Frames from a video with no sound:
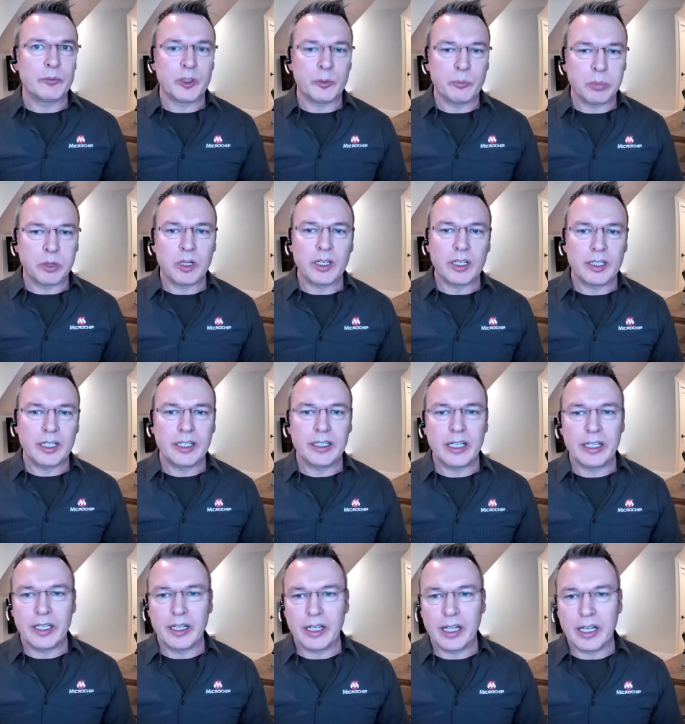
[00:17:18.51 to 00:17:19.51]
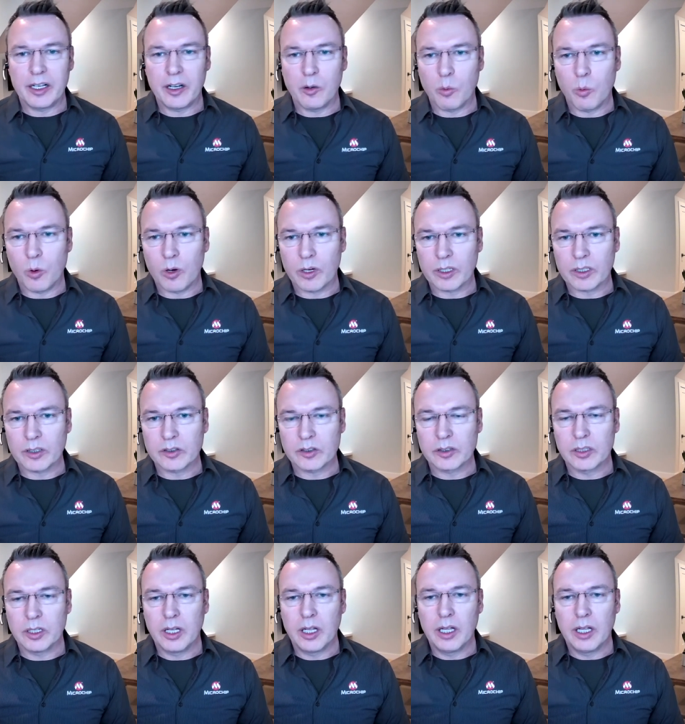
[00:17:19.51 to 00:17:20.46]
You plug it in and it, and it works.